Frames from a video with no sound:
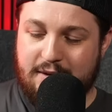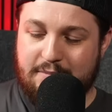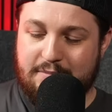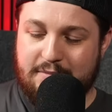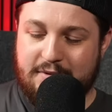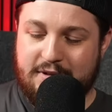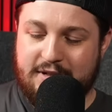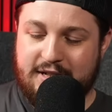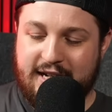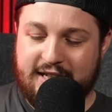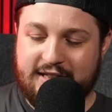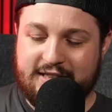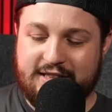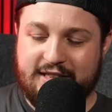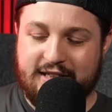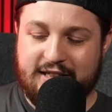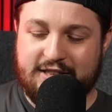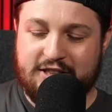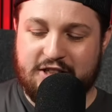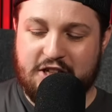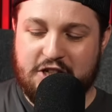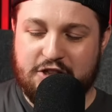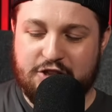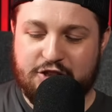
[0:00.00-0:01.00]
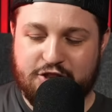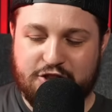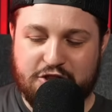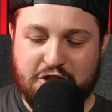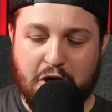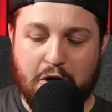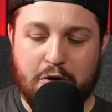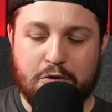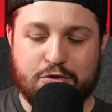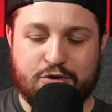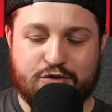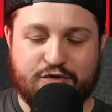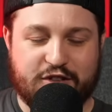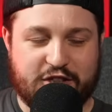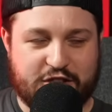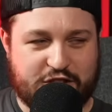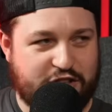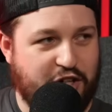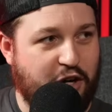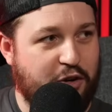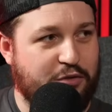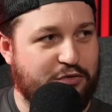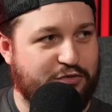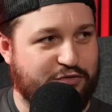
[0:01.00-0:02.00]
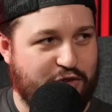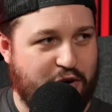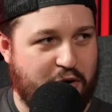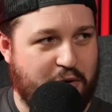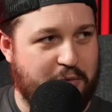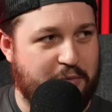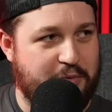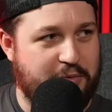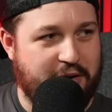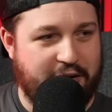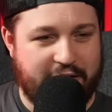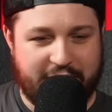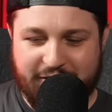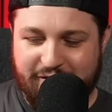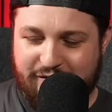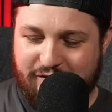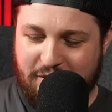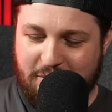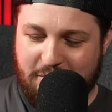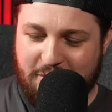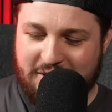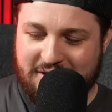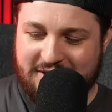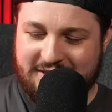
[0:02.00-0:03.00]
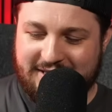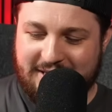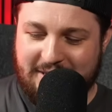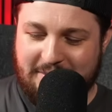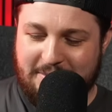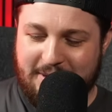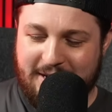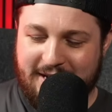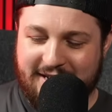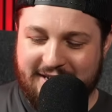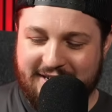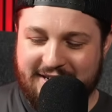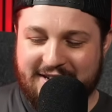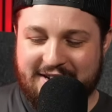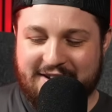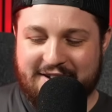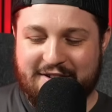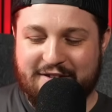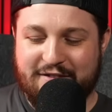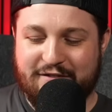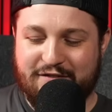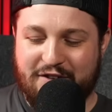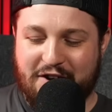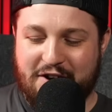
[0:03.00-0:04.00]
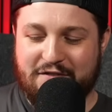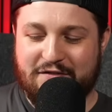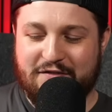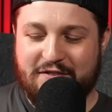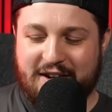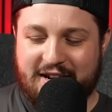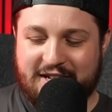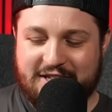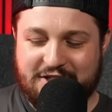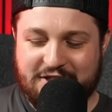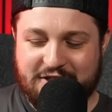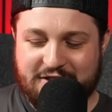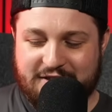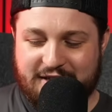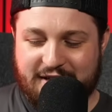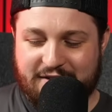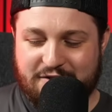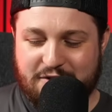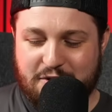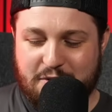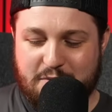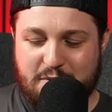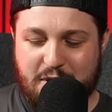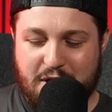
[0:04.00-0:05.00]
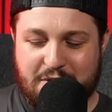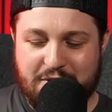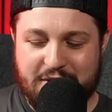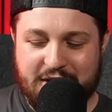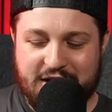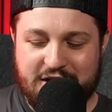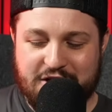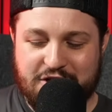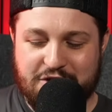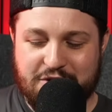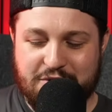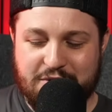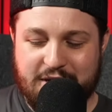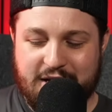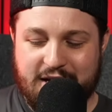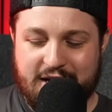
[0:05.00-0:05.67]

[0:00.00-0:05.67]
Next is Skulls for the Skull Throne for 1 CP. Fight phase just after a World Eaters unit